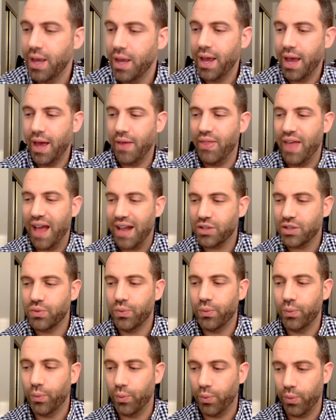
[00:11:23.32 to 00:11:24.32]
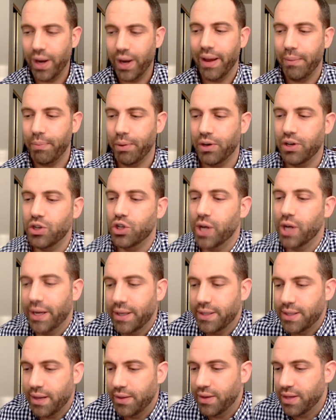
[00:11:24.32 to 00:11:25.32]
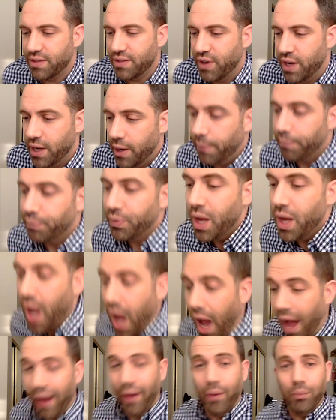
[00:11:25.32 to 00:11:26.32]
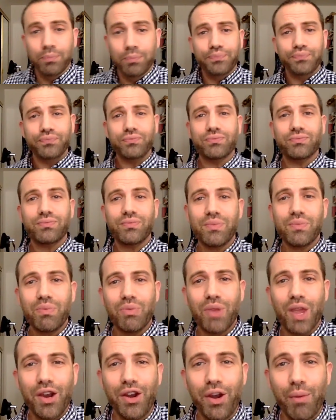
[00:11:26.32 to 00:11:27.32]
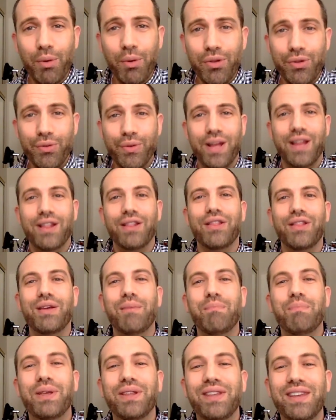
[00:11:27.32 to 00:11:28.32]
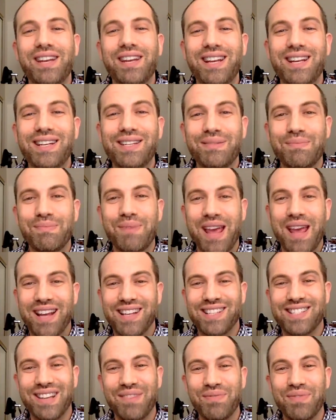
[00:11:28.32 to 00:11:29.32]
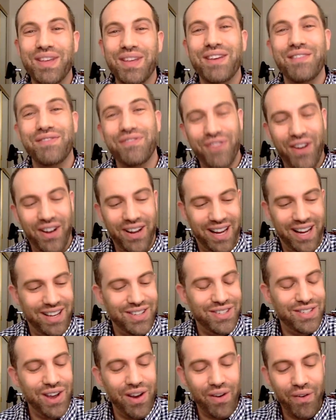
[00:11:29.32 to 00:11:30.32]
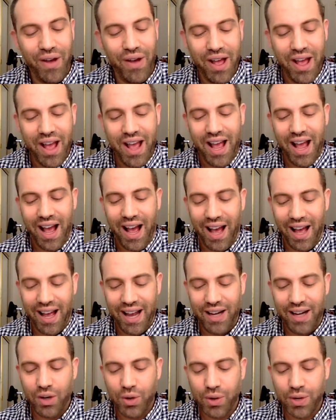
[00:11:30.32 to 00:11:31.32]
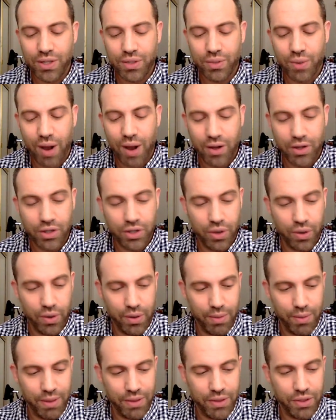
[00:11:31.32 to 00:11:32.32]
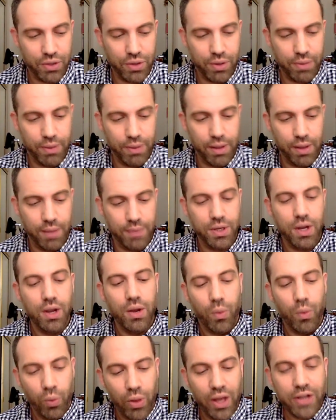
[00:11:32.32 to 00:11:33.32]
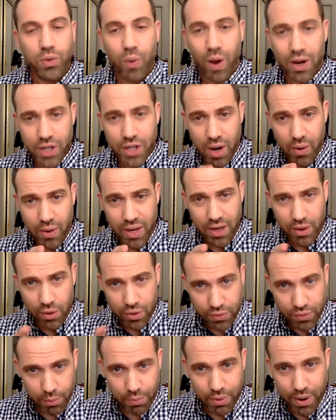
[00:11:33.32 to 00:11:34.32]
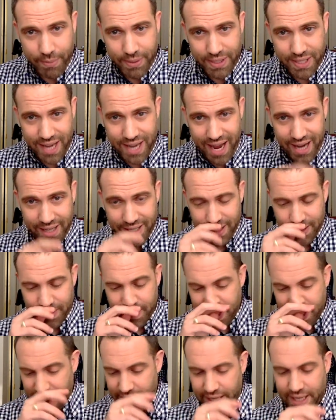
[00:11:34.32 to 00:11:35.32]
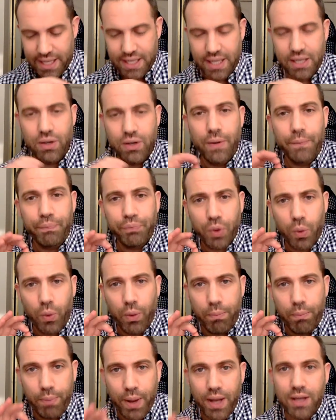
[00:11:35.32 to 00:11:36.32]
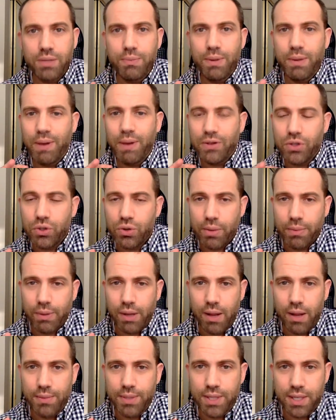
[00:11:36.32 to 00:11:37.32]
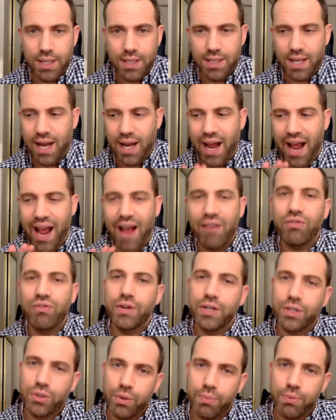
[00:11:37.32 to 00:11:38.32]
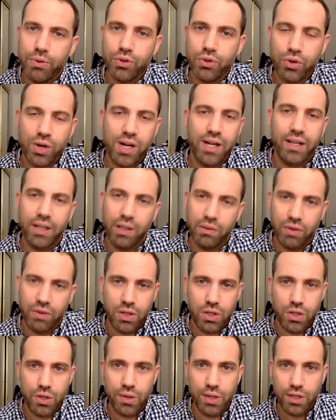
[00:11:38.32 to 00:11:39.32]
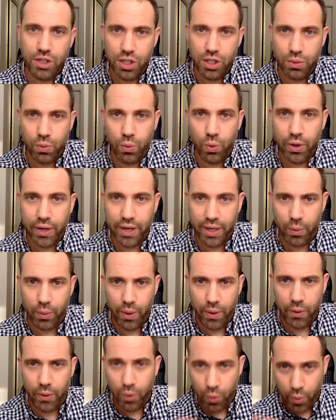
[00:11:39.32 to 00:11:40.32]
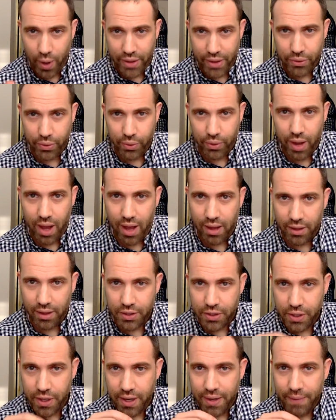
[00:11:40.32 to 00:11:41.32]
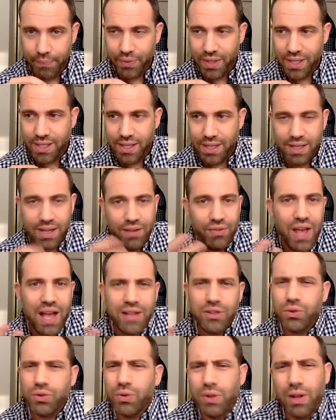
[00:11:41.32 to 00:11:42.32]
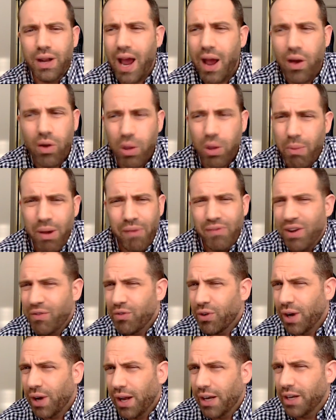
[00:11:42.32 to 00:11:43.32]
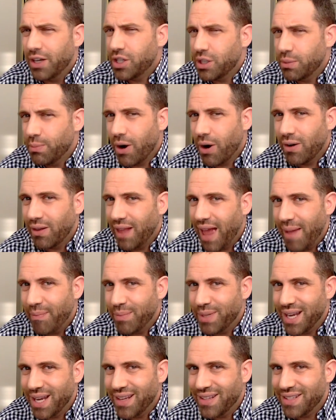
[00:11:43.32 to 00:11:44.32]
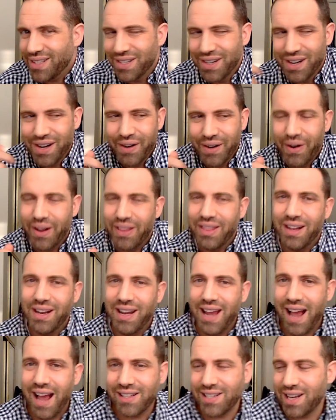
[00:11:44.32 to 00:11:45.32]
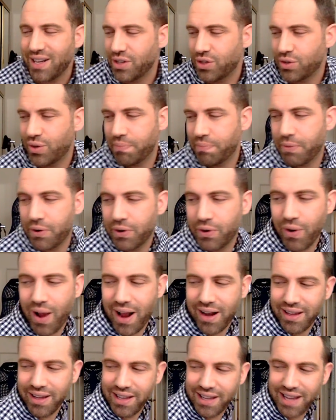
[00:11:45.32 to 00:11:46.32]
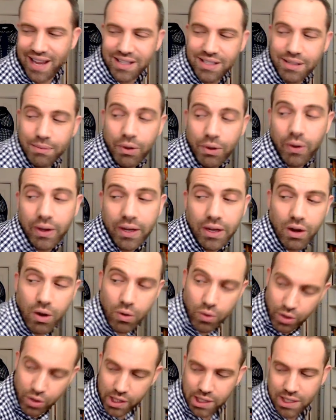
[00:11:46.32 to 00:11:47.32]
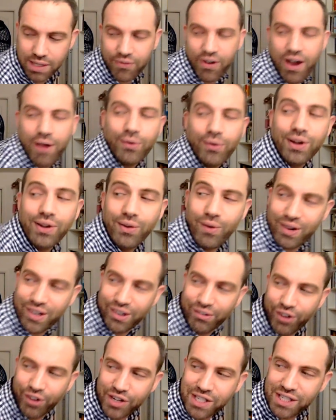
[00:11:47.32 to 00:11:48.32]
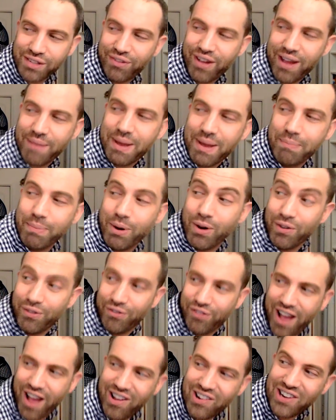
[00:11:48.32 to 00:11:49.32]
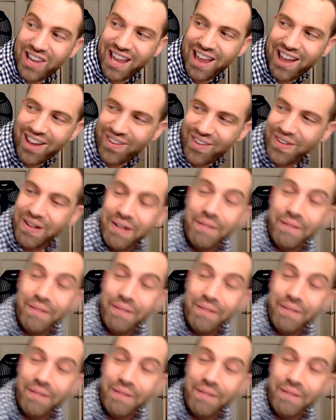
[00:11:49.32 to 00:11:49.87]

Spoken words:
And that's when I put a jinx on this video. Number 3, the ability to make something funny. So in Chris Rock's joke about the strip clubs, well, let's watch how he goes from premise to act out. He says, what bugs me about strip clubs is that every stripper is trying to convince you that she's working her way through college. He says, if that's true, then how come I've never gotten a smart lap dance? And then he acts out a stripper grinding against him going, you know, Chris, if I were you, I'd diversify my portfolio,